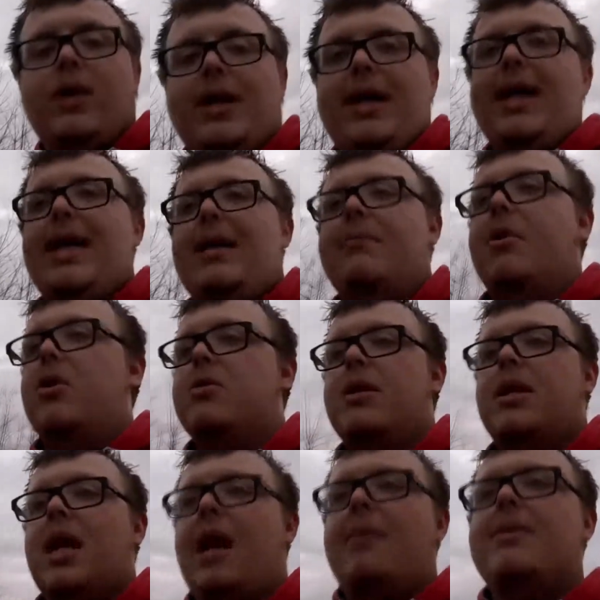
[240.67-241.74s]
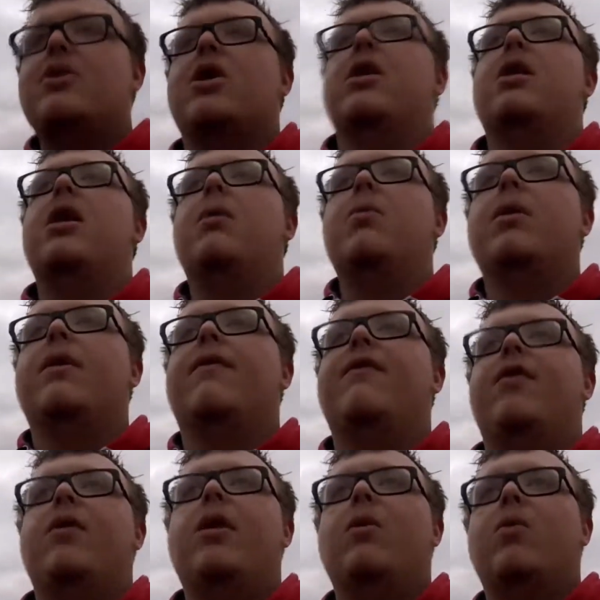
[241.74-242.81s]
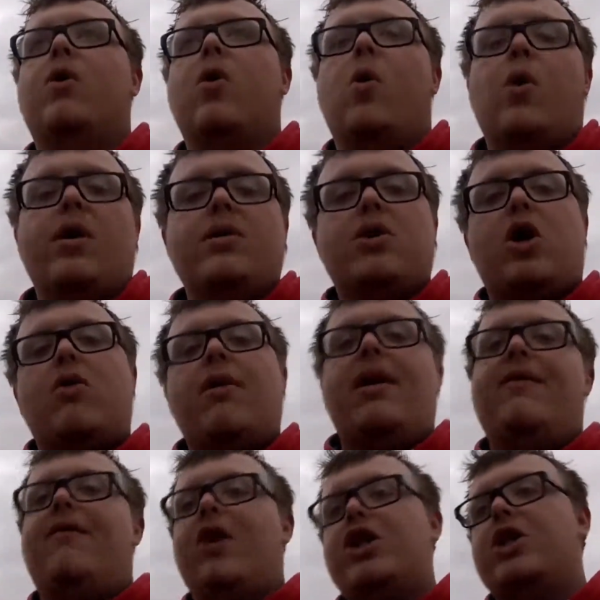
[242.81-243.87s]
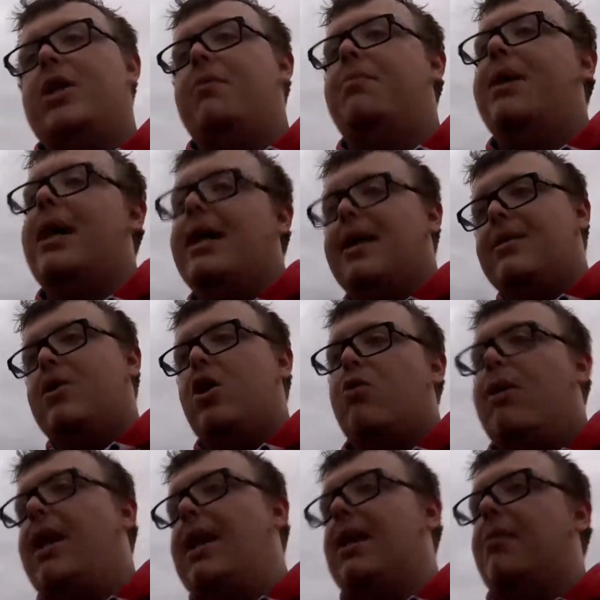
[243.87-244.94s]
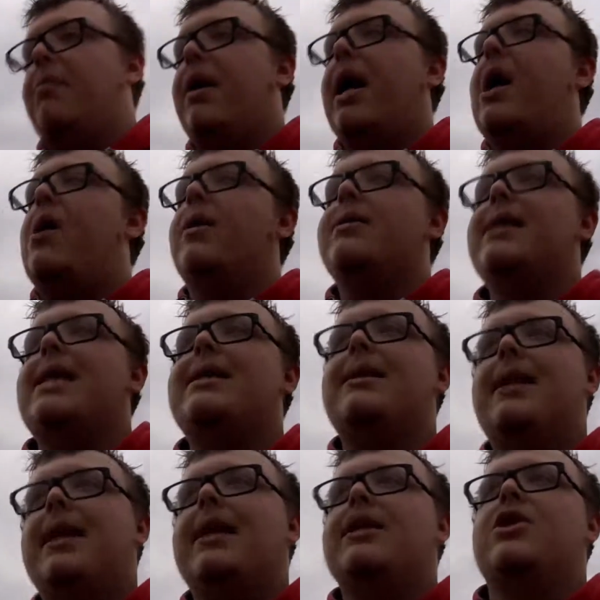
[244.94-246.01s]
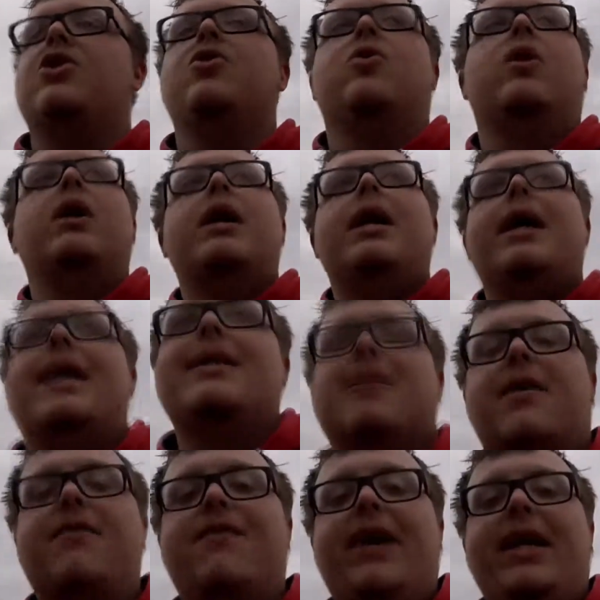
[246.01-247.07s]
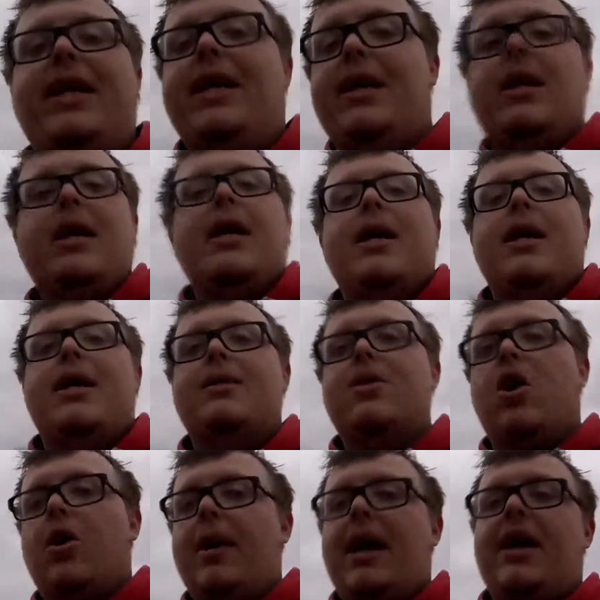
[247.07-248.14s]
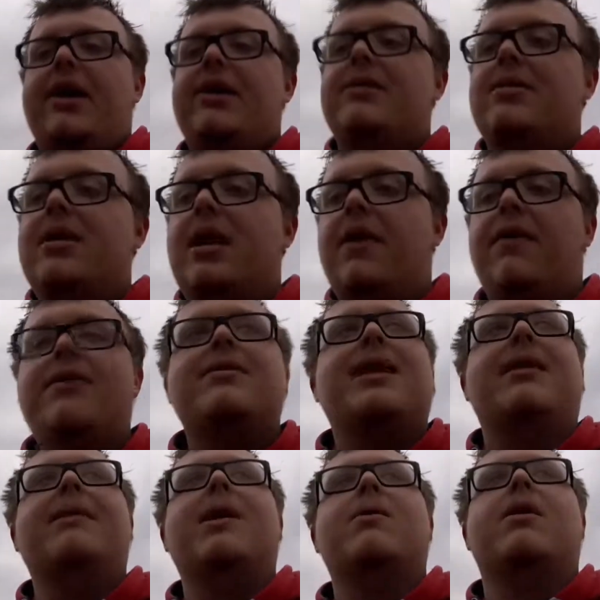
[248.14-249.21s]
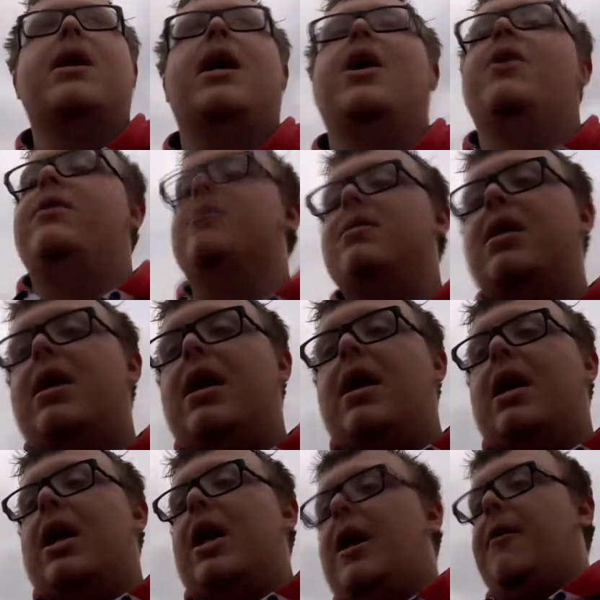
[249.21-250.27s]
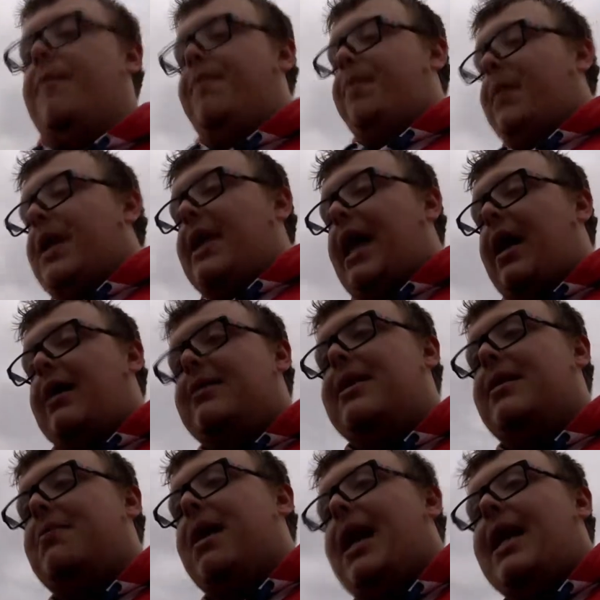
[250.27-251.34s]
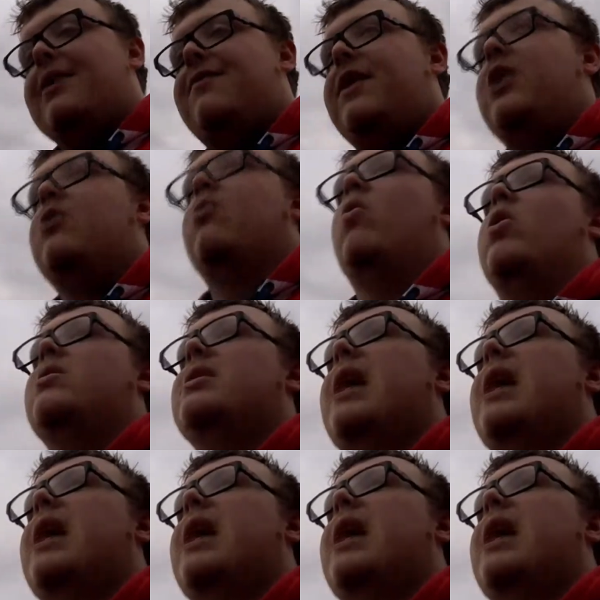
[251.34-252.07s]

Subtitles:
and eat. Most of the time it's going to come where the corn is already freshly picked. It's already in the pile. It's easy to get to. It's convenient. It's all that good stuff. Same thing with coyotes. Now, I said in my last video, once